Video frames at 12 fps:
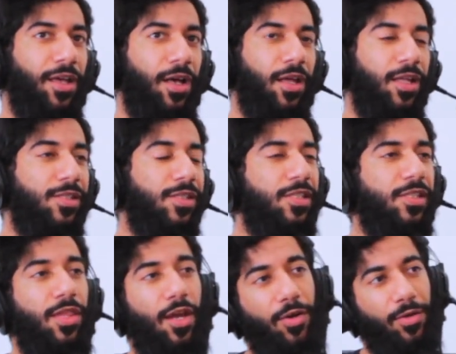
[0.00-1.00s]
it's it's
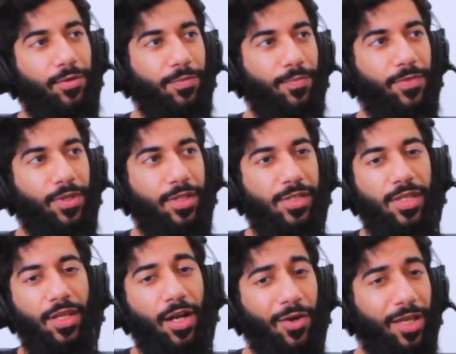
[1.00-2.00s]
there it's
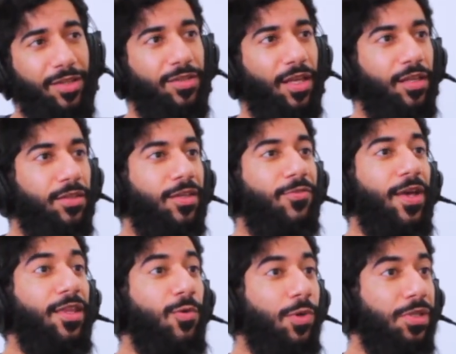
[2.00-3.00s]
there and and if
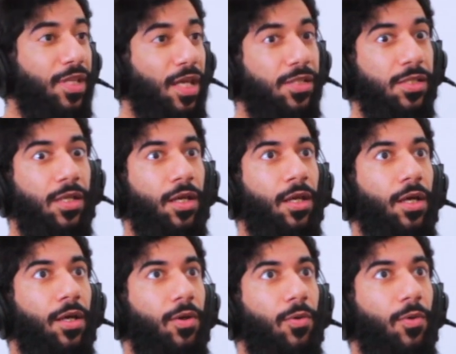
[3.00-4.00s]
anyone says
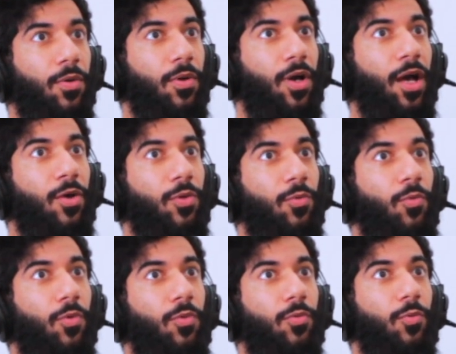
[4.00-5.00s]
how
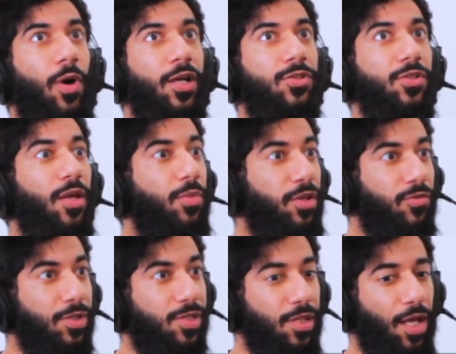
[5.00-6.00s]
why should I believe
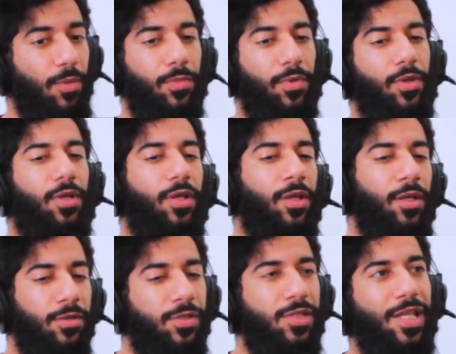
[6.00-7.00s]
in Islam
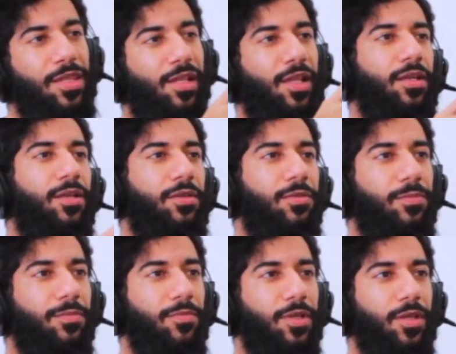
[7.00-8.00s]
send the link
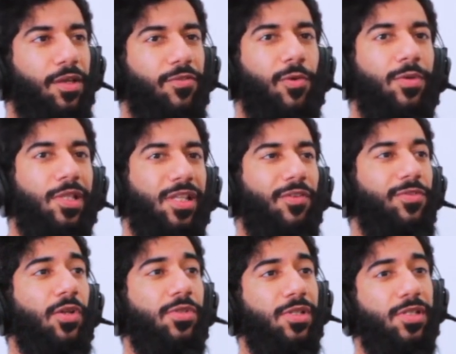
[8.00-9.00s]
if anyone says I have
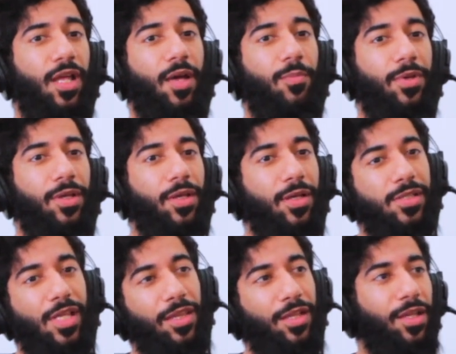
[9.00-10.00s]
doubts in Islam
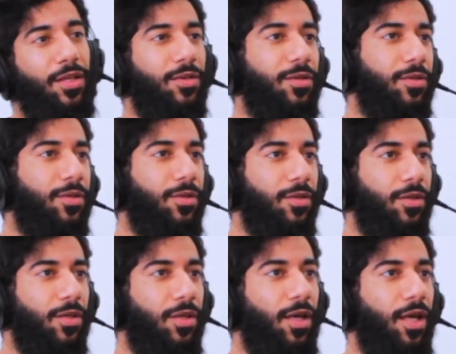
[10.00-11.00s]
send the link.
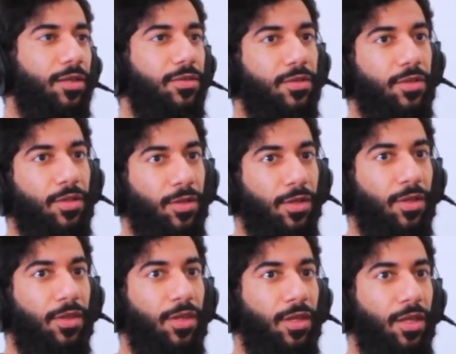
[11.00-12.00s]
Mm. And
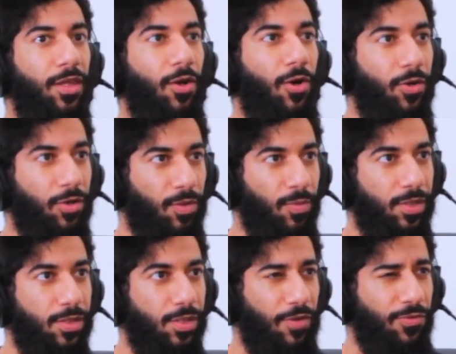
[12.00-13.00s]
the the
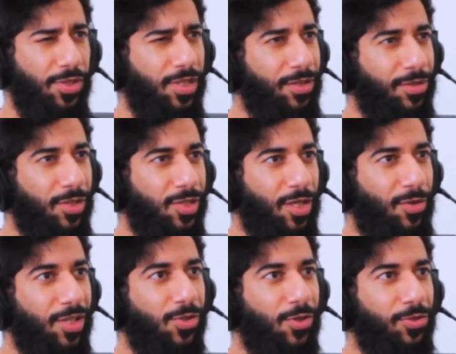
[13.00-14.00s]
arguments. Have you seen the
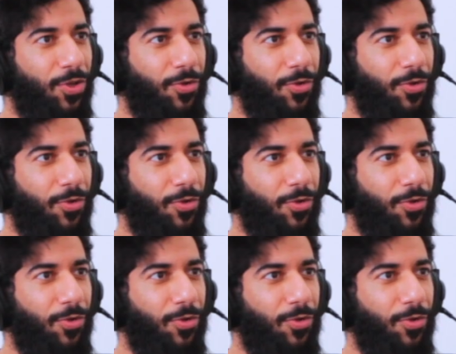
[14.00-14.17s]
series or not